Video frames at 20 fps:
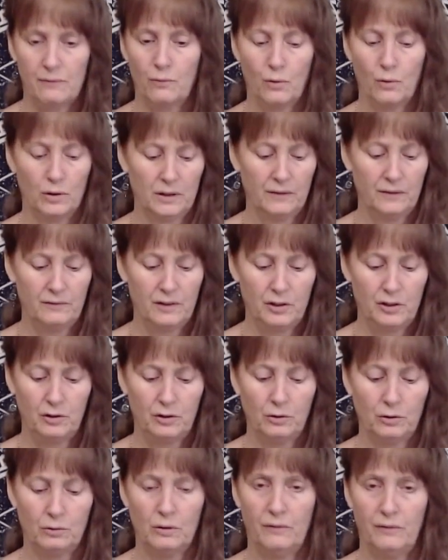one of the
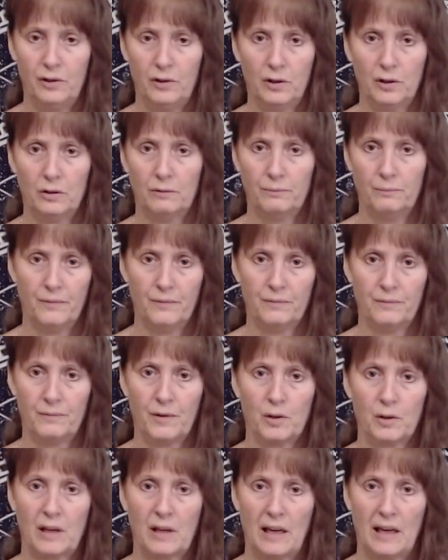2 of you,
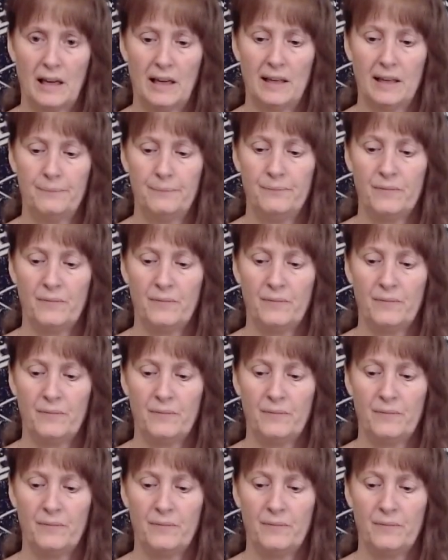okay?